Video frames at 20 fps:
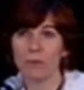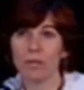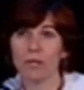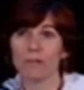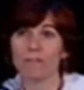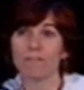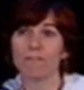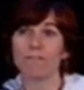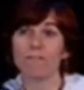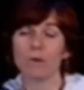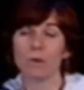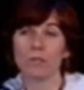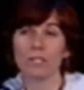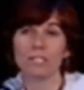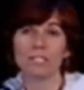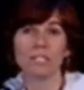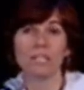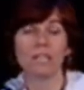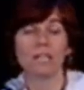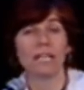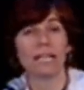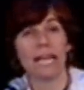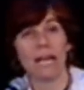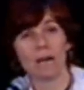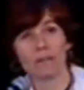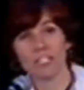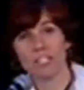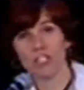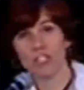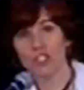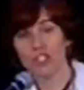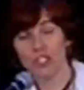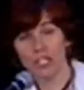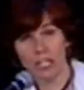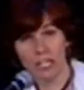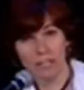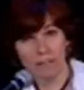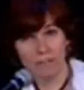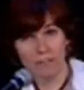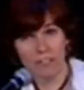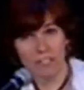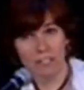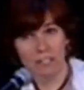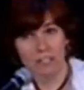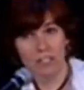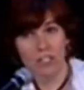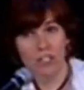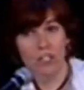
we are forced now to shift